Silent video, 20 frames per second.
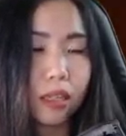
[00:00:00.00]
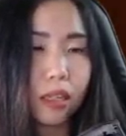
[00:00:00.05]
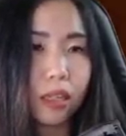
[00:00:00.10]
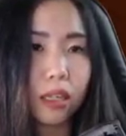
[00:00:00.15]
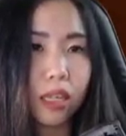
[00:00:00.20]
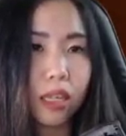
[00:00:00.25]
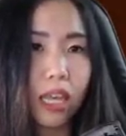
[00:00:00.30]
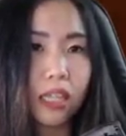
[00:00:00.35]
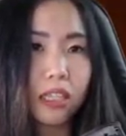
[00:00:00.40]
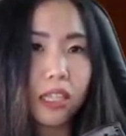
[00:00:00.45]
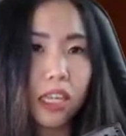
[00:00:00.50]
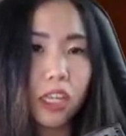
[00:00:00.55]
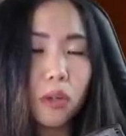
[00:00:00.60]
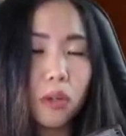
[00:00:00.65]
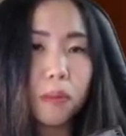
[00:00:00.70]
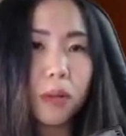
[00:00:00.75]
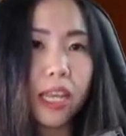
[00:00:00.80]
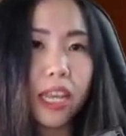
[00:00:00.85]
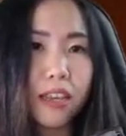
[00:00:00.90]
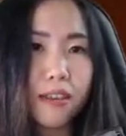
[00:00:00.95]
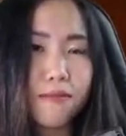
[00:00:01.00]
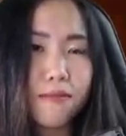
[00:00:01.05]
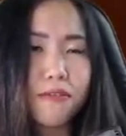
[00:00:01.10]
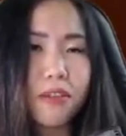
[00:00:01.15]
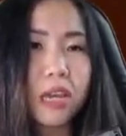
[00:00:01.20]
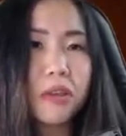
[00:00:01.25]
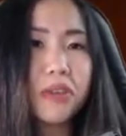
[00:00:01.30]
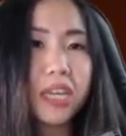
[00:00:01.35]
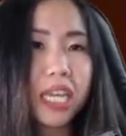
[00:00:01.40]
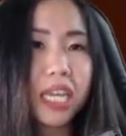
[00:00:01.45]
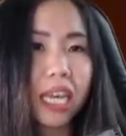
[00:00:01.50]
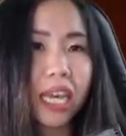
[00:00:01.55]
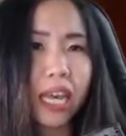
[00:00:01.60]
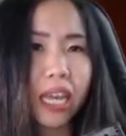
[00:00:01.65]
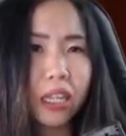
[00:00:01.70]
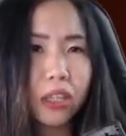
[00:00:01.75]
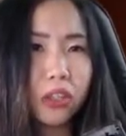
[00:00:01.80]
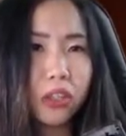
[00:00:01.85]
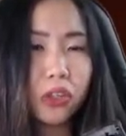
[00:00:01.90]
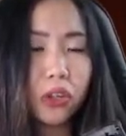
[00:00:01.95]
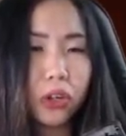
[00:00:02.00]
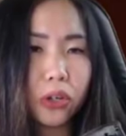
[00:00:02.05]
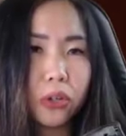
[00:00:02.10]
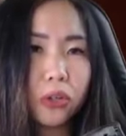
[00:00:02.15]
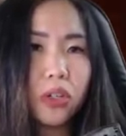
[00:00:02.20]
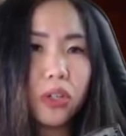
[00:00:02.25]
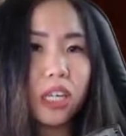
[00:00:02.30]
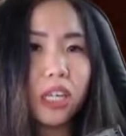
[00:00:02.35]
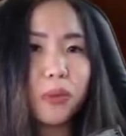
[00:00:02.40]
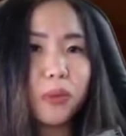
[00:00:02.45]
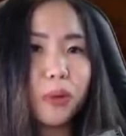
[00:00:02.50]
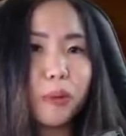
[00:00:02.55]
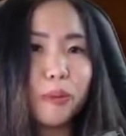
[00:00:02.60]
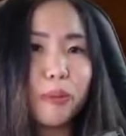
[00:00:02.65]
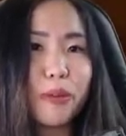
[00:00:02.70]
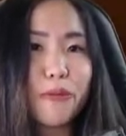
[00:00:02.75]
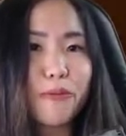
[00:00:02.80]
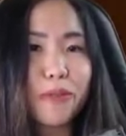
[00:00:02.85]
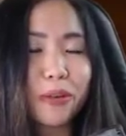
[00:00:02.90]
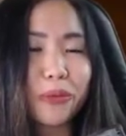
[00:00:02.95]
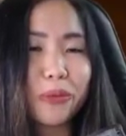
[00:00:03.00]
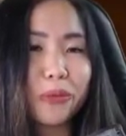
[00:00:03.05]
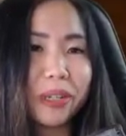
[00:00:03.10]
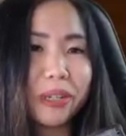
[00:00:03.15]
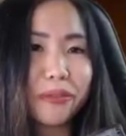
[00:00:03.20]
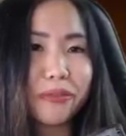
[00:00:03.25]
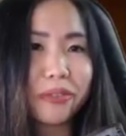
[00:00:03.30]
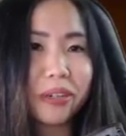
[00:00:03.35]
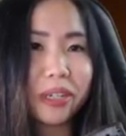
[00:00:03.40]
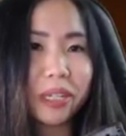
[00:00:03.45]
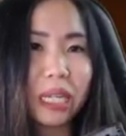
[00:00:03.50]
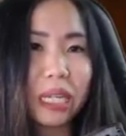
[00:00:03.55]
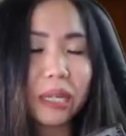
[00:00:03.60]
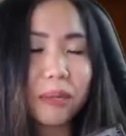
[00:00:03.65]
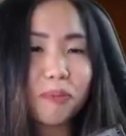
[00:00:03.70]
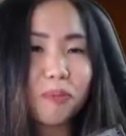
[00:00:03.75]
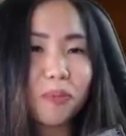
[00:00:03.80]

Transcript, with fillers: Cass, can you play Very Kanjo? It will be really funny.